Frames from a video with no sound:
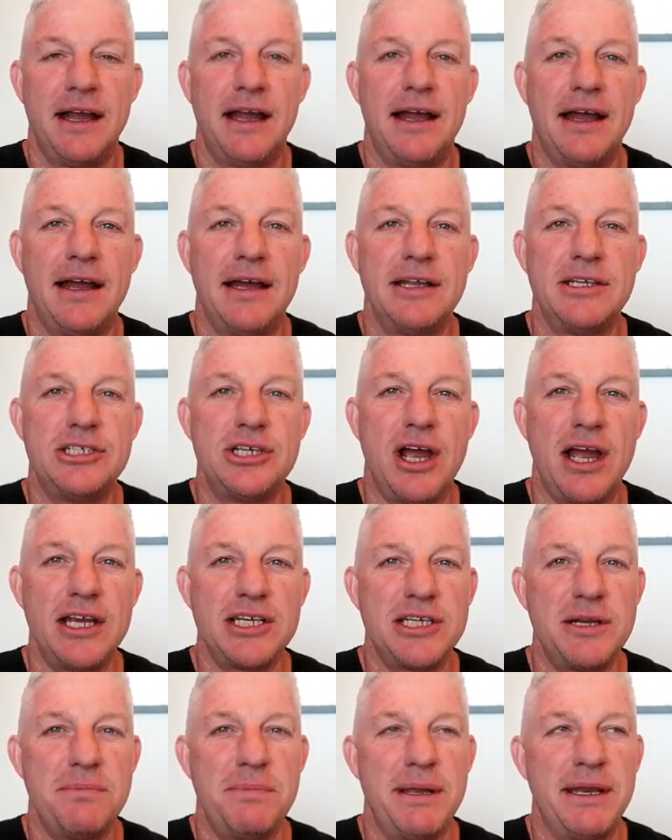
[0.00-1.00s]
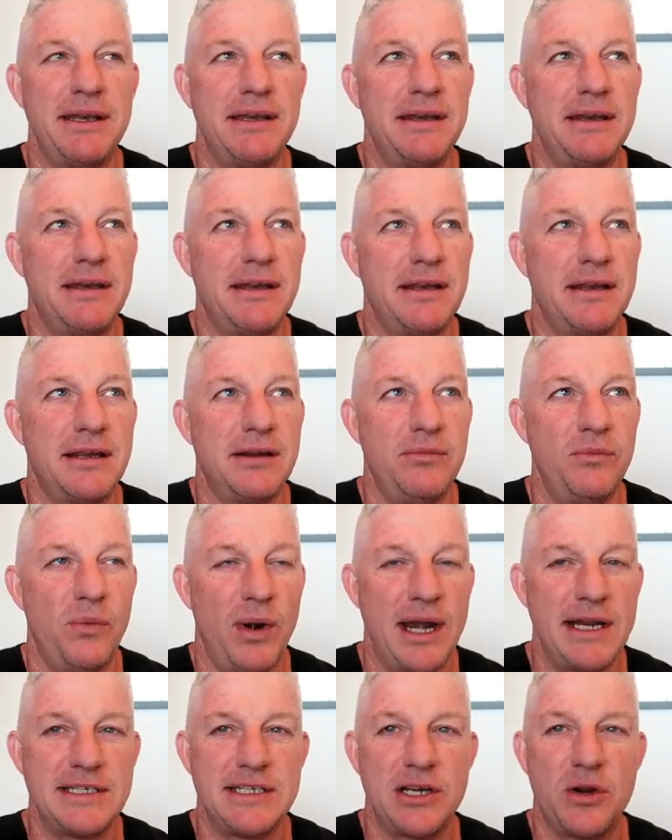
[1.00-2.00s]
Uh, Josh had been
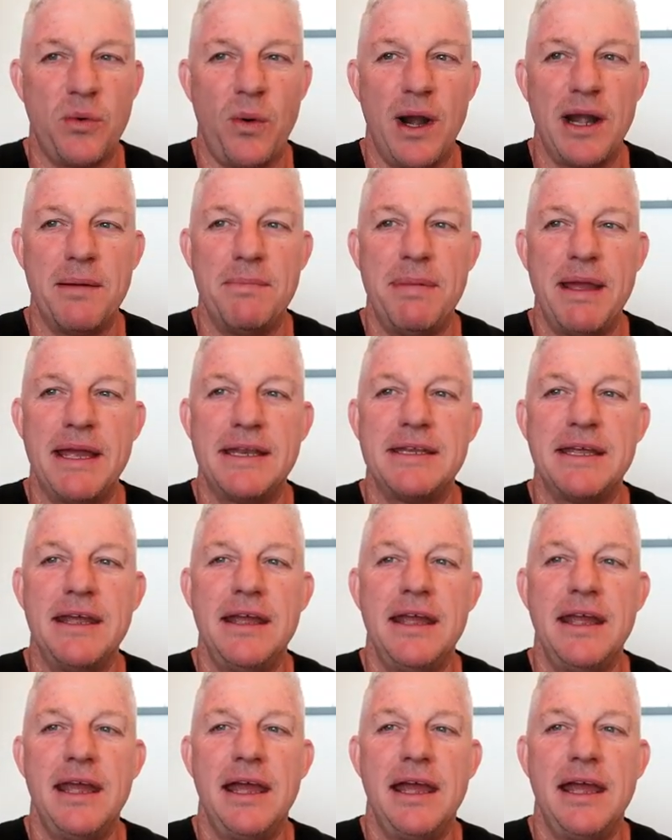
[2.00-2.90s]
raising quite a bit.